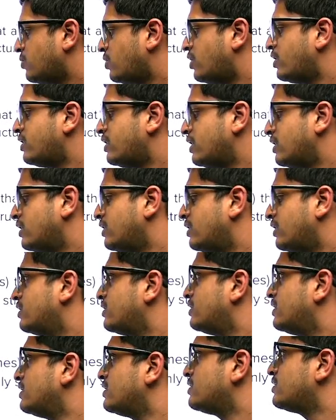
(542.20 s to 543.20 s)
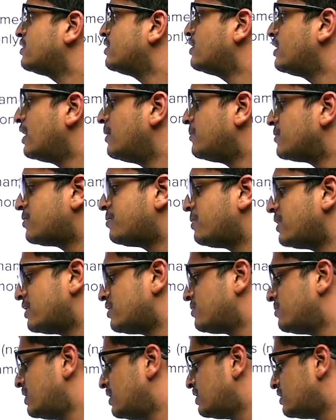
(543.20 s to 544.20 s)
what this
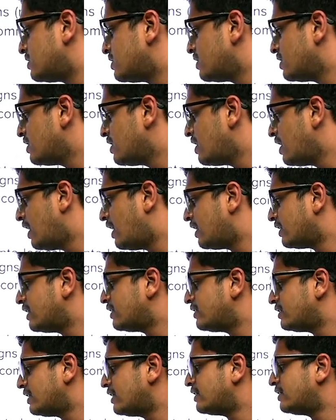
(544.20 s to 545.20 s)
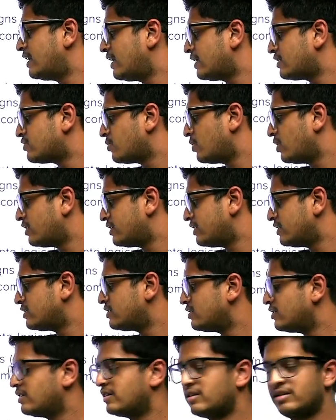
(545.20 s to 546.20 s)
namespace means, and that's what
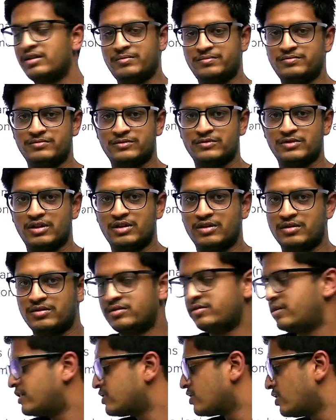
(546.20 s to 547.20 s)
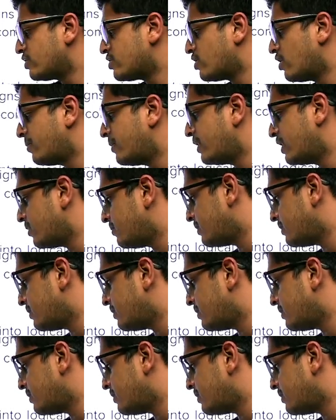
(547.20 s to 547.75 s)
this resolution operator